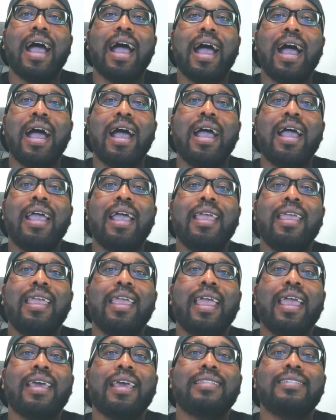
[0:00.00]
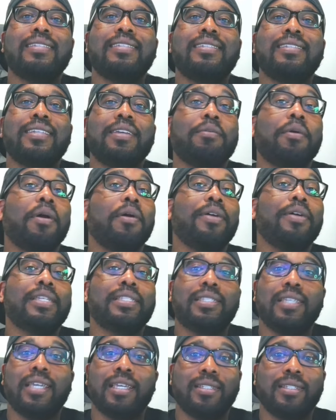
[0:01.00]
I had zero
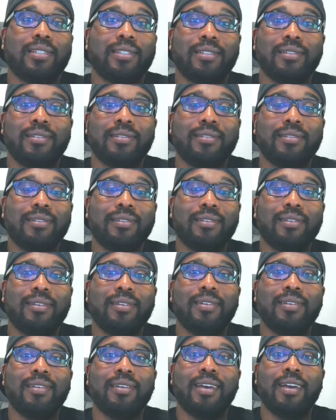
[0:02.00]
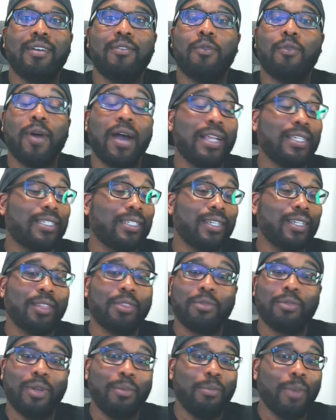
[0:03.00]
intention of watching
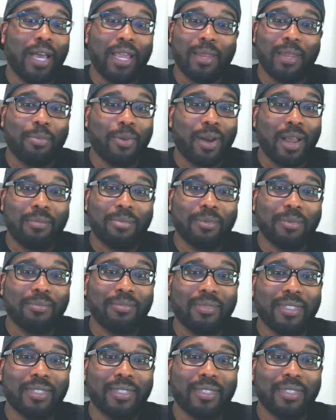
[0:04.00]
Three Body Problem.